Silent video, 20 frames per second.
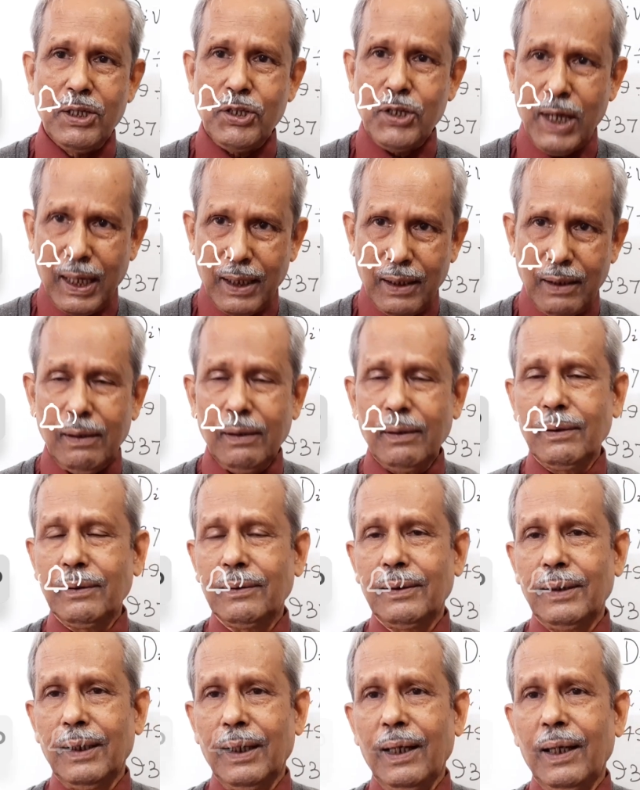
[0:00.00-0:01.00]
channel,
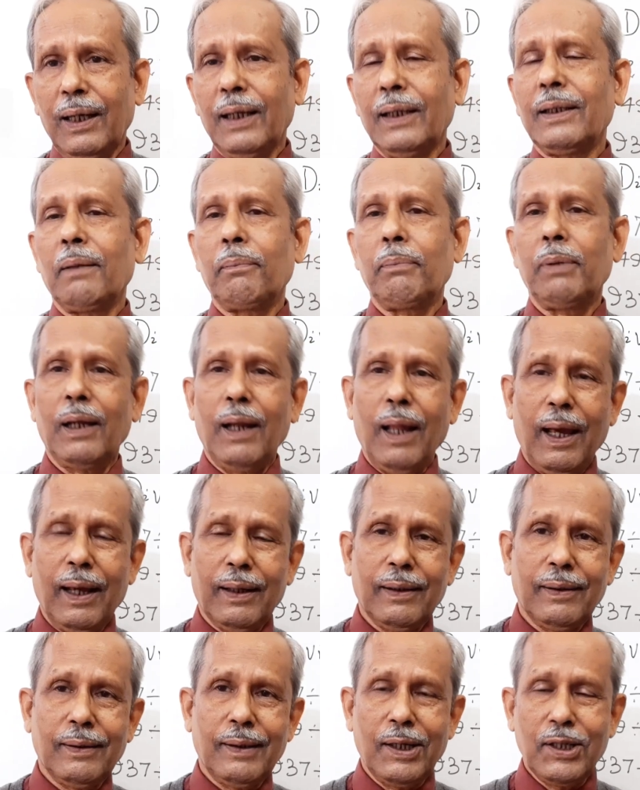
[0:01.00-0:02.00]
hit the bell
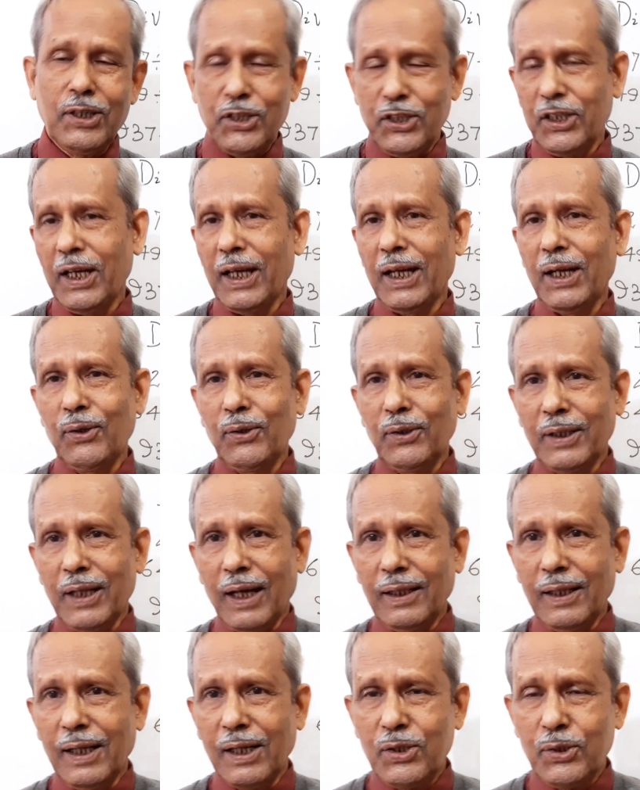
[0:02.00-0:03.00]
icon and share it with
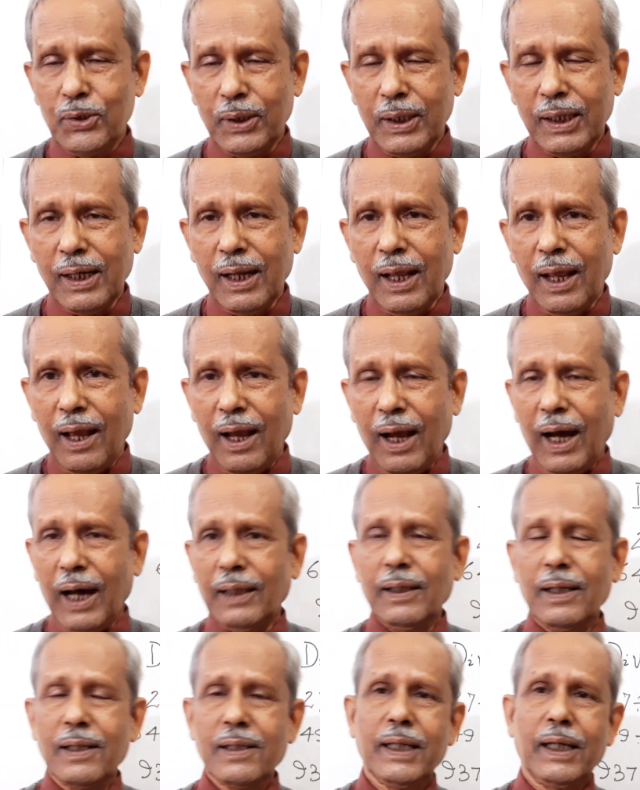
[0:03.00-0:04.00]
others so that
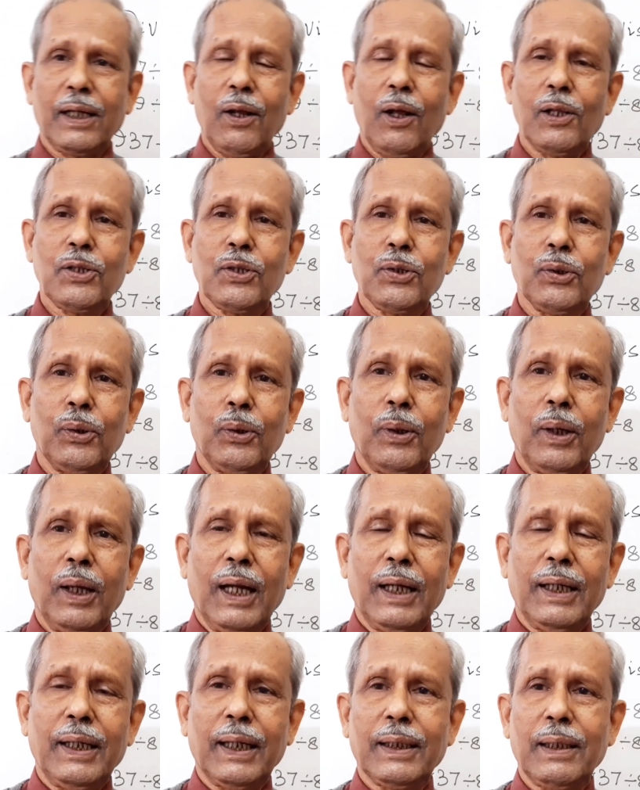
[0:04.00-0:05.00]
others can also
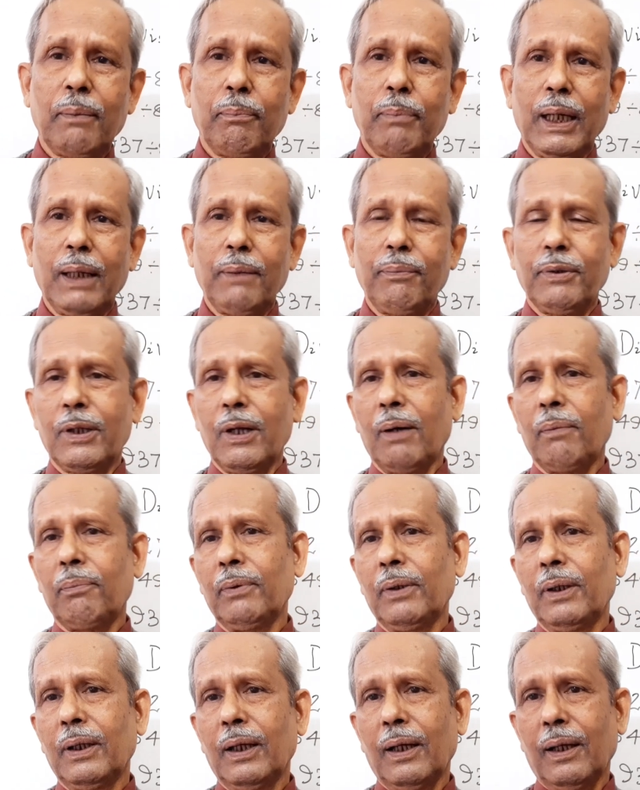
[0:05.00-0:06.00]
take the benefit
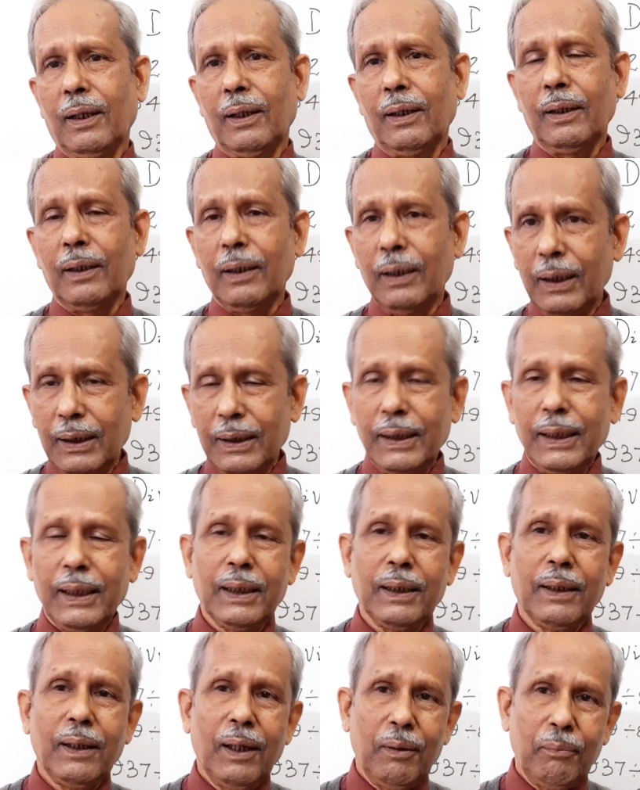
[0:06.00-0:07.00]
of
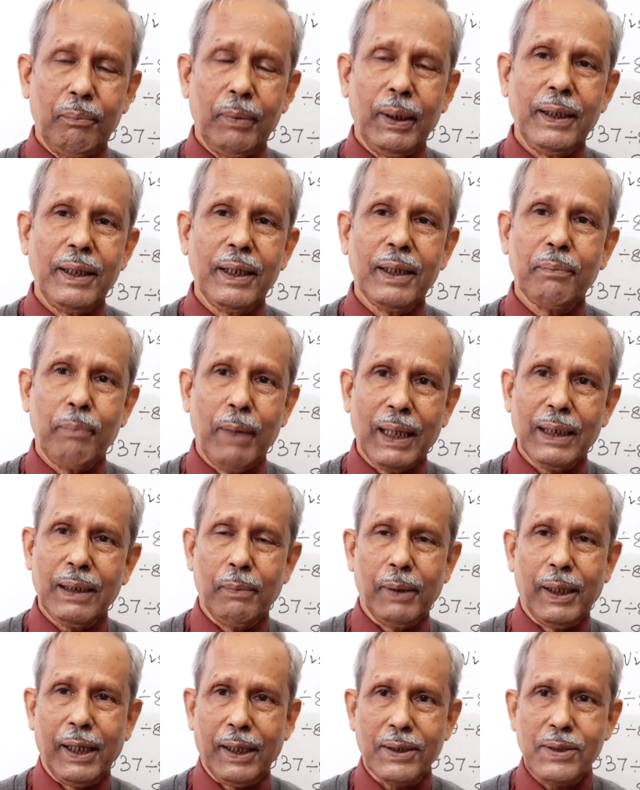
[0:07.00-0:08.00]
learning Vedic
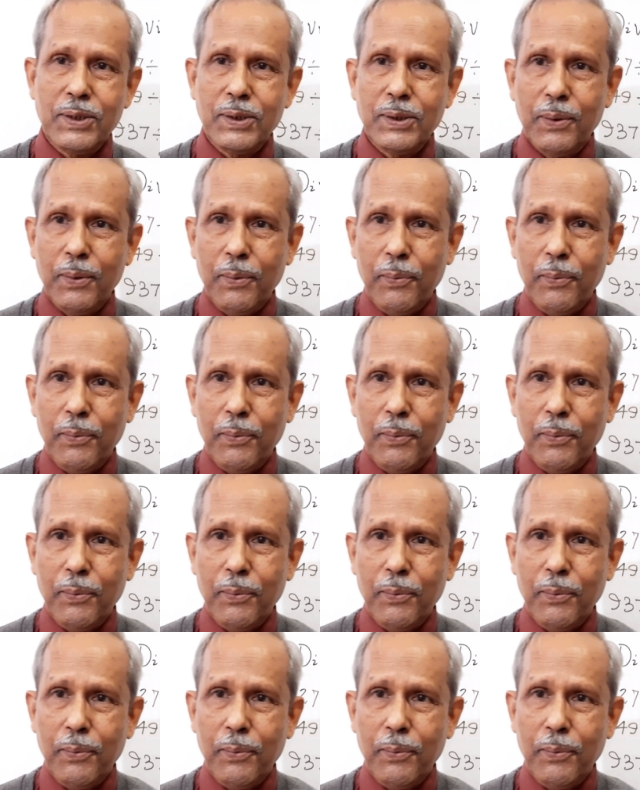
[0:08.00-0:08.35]
mathematics.